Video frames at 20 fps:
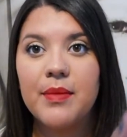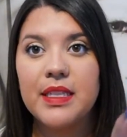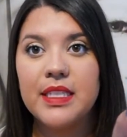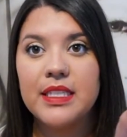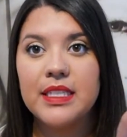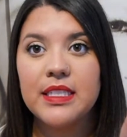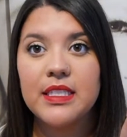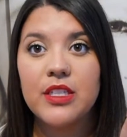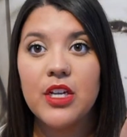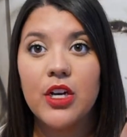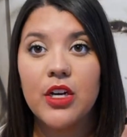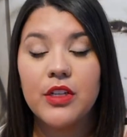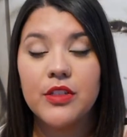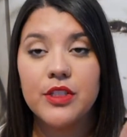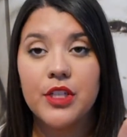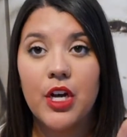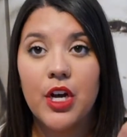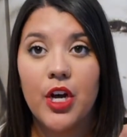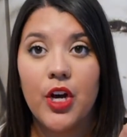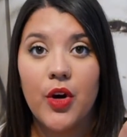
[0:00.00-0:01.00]
This is
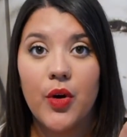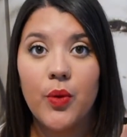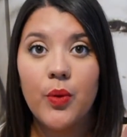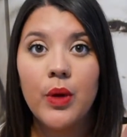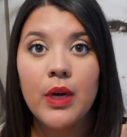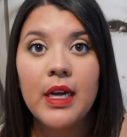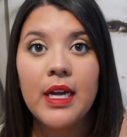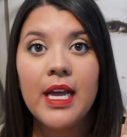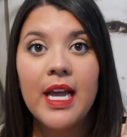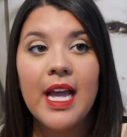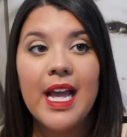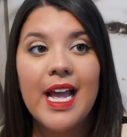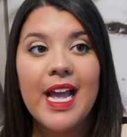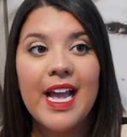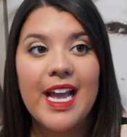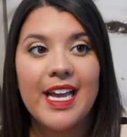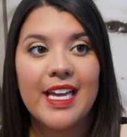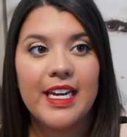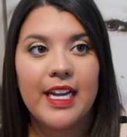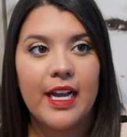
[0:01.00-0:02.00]
called Ho,
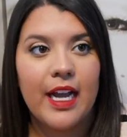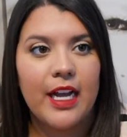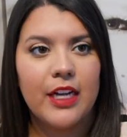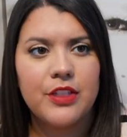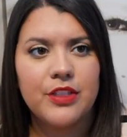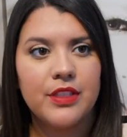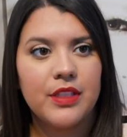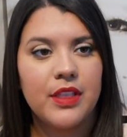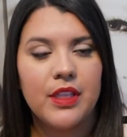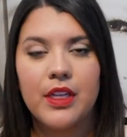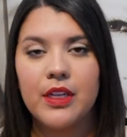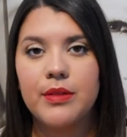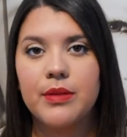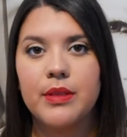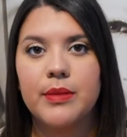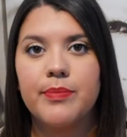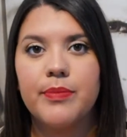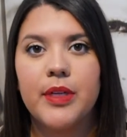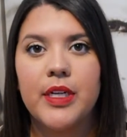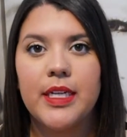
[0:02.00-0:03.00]
and I actually thought
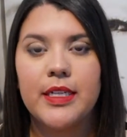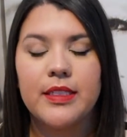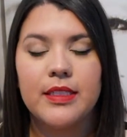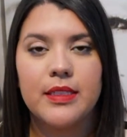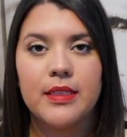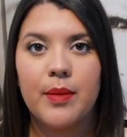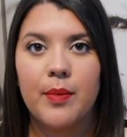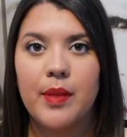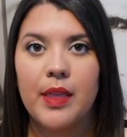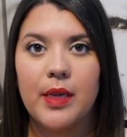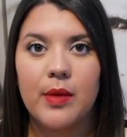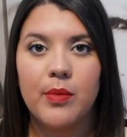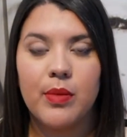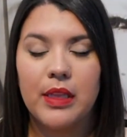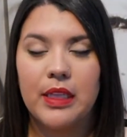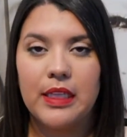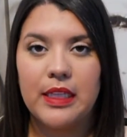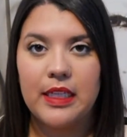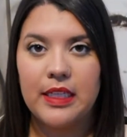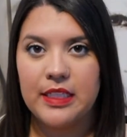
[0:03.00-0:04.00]
it was pronounced something
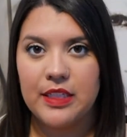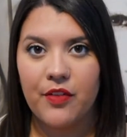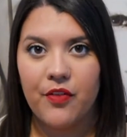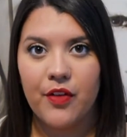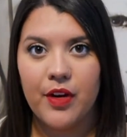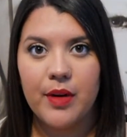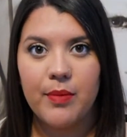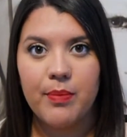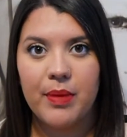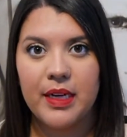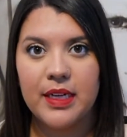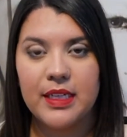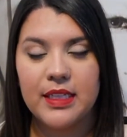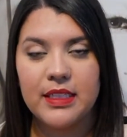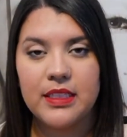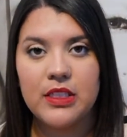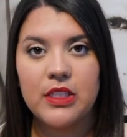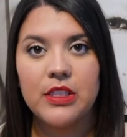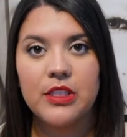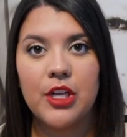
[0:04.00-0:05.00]
completely different, but it
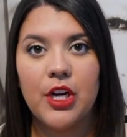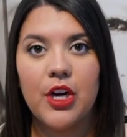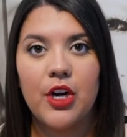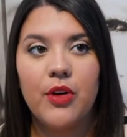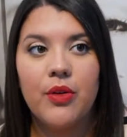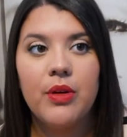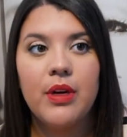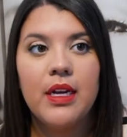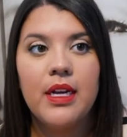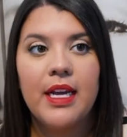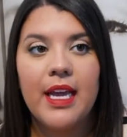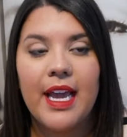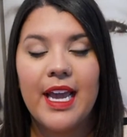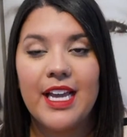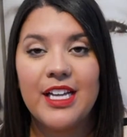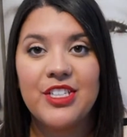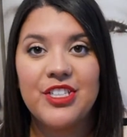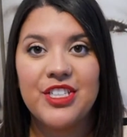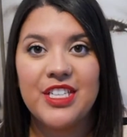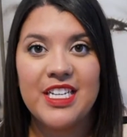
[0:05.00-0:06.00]
is called Ho,
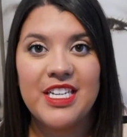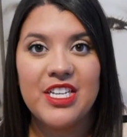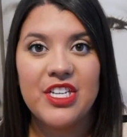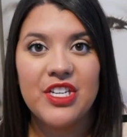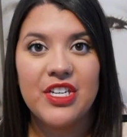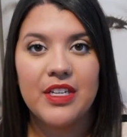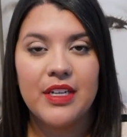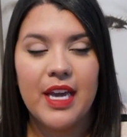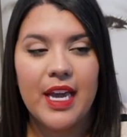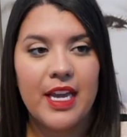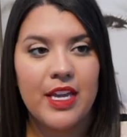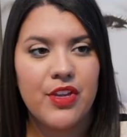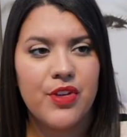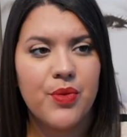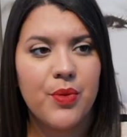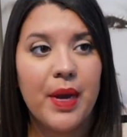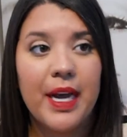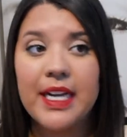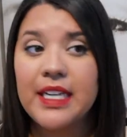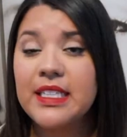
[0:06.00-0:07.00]

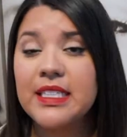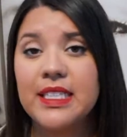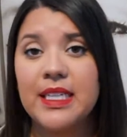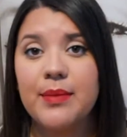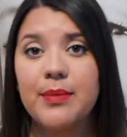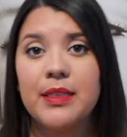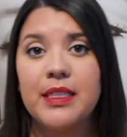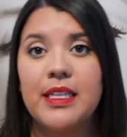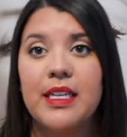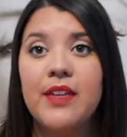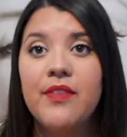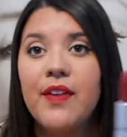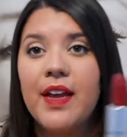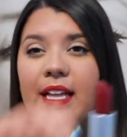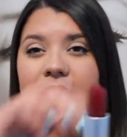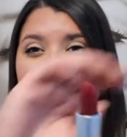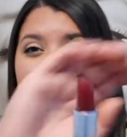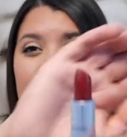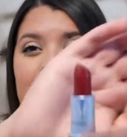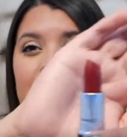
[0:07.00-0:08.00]
H-E-A-U-X I believe,
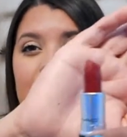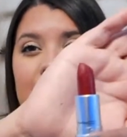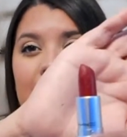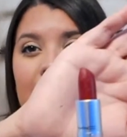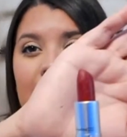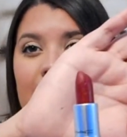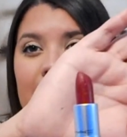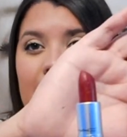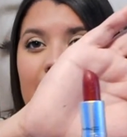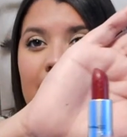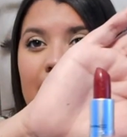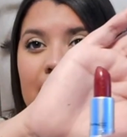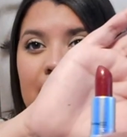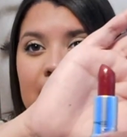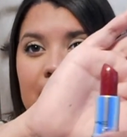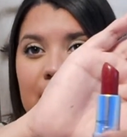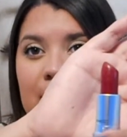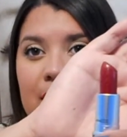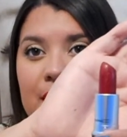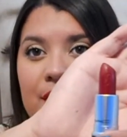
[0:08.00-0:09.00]
and this is like a
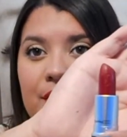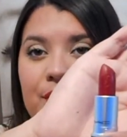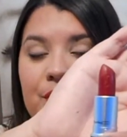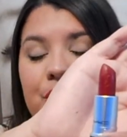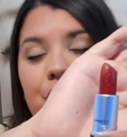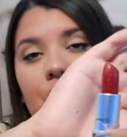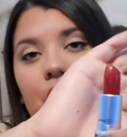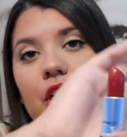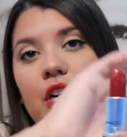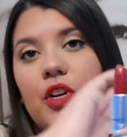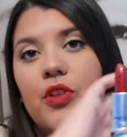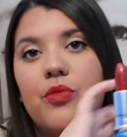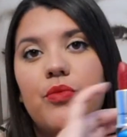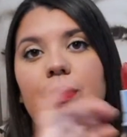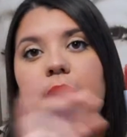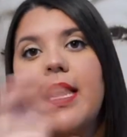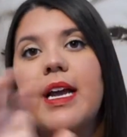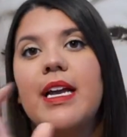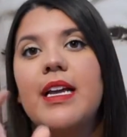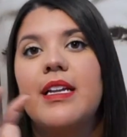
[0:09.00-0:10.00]
nice kind of dark
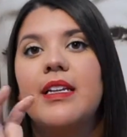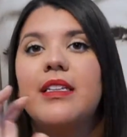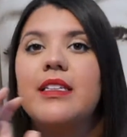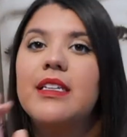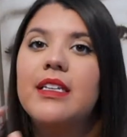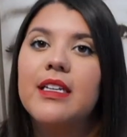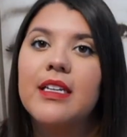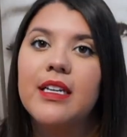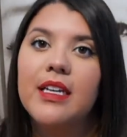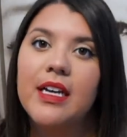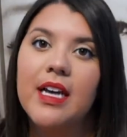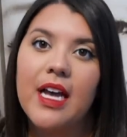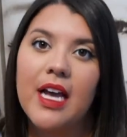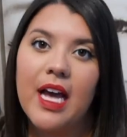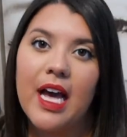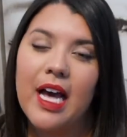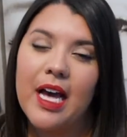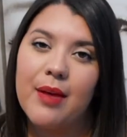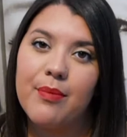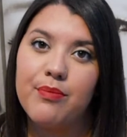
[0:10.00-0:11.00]
red,
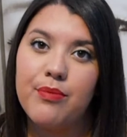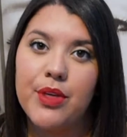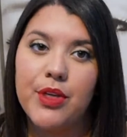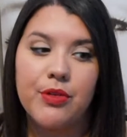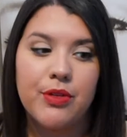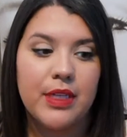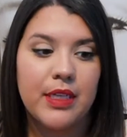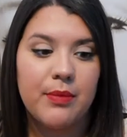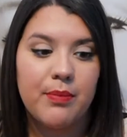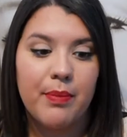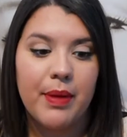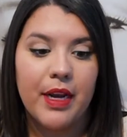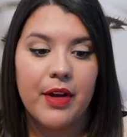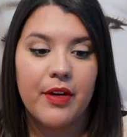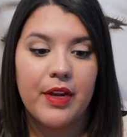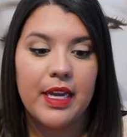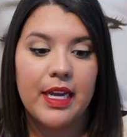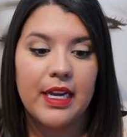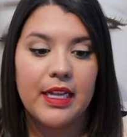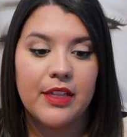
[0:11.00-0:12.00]
muted
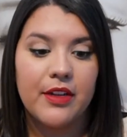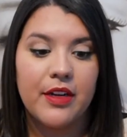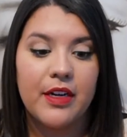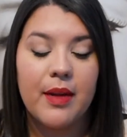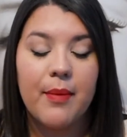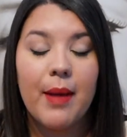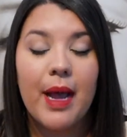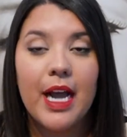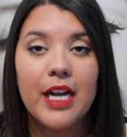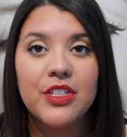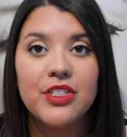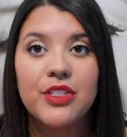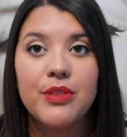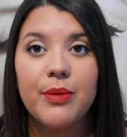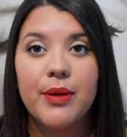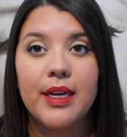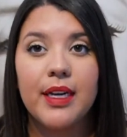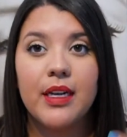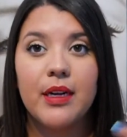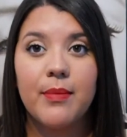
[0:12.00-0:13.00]
berry color, and I'm actually
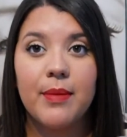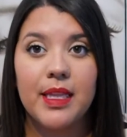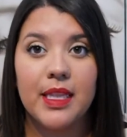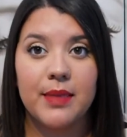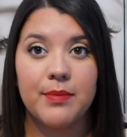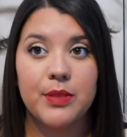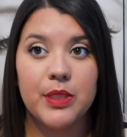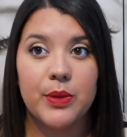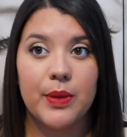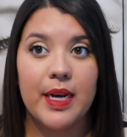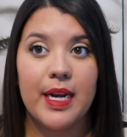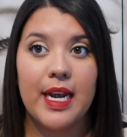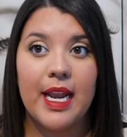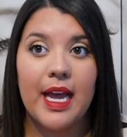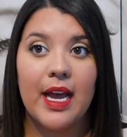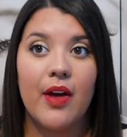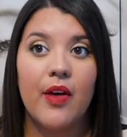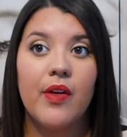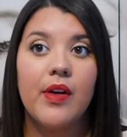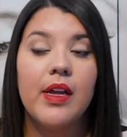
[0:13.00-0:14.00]
wearing it on my lips right
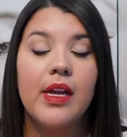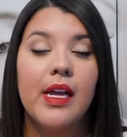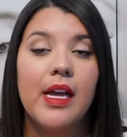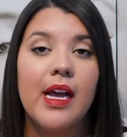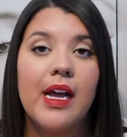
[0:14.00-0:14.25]
now.